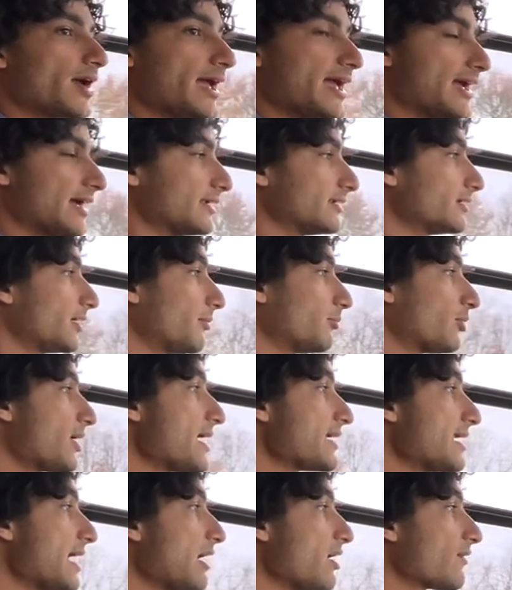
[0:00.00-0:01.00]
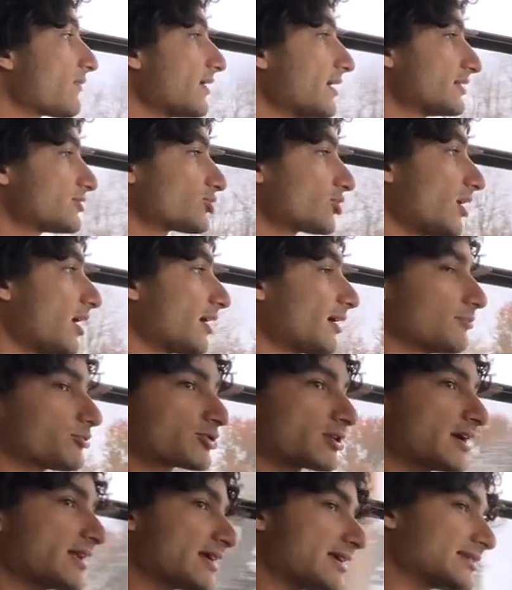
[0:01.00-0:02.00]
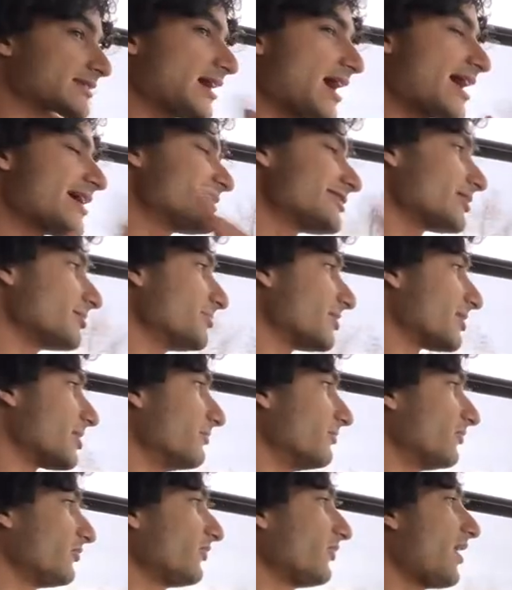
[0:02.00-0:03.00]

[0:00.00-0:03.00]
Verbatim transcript: And um, right now, I've got a truck. I'm trying to entice him to come